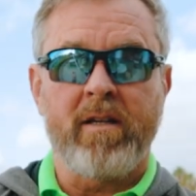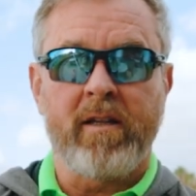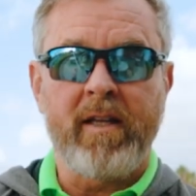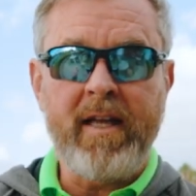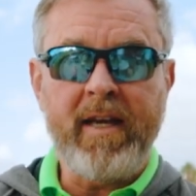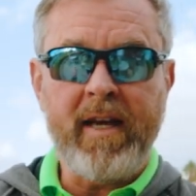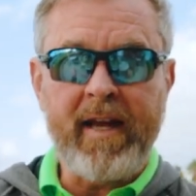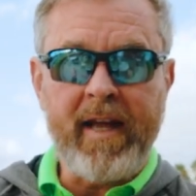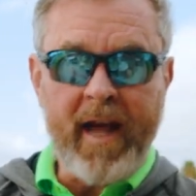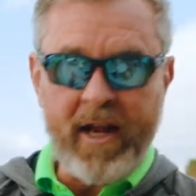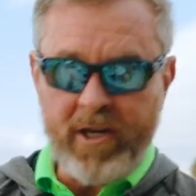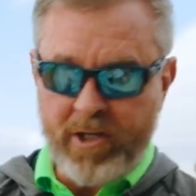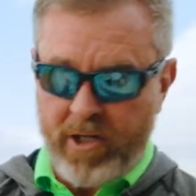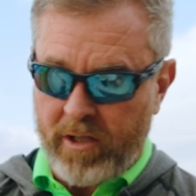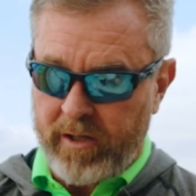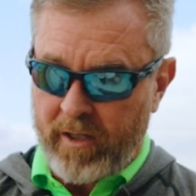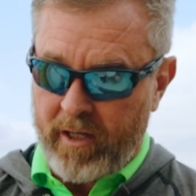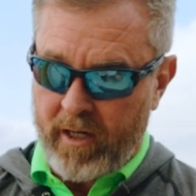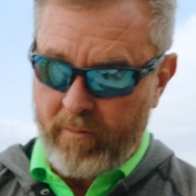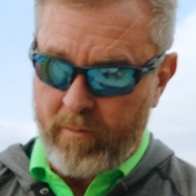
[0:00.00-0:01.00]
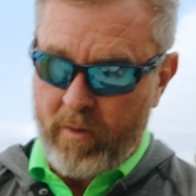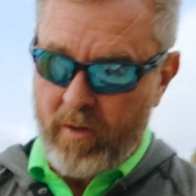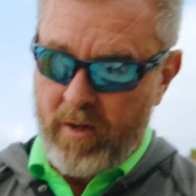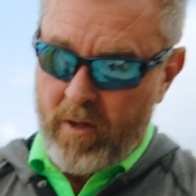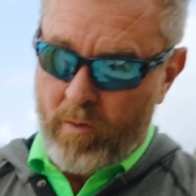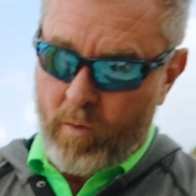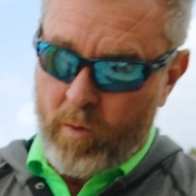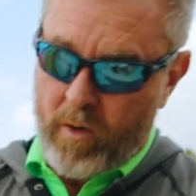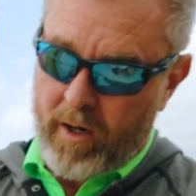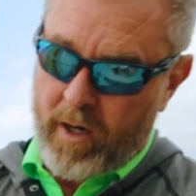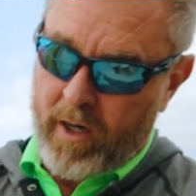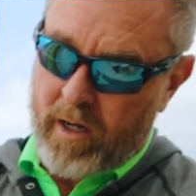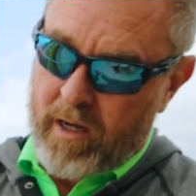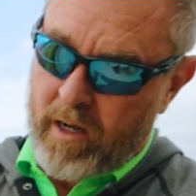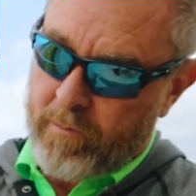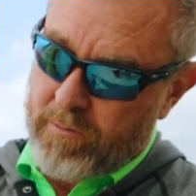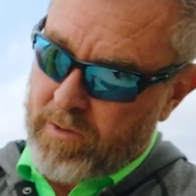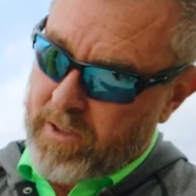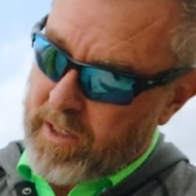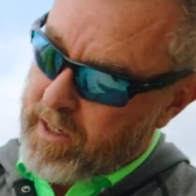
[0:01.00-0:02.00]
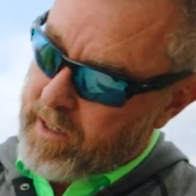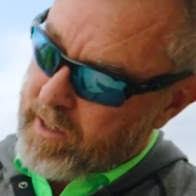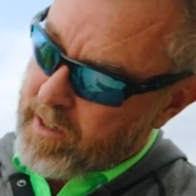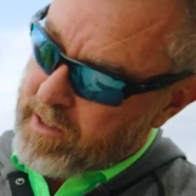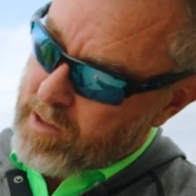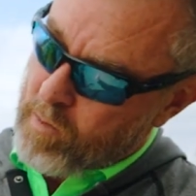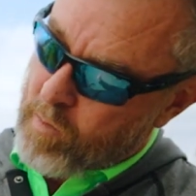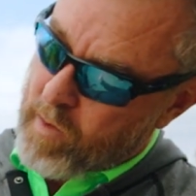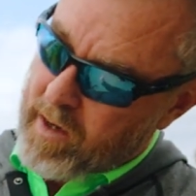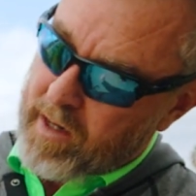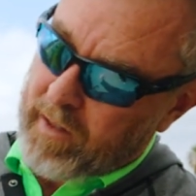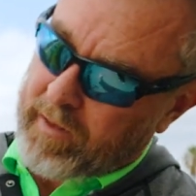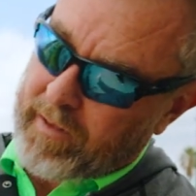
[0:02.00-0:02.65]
a leading edge club where it comes in and you want to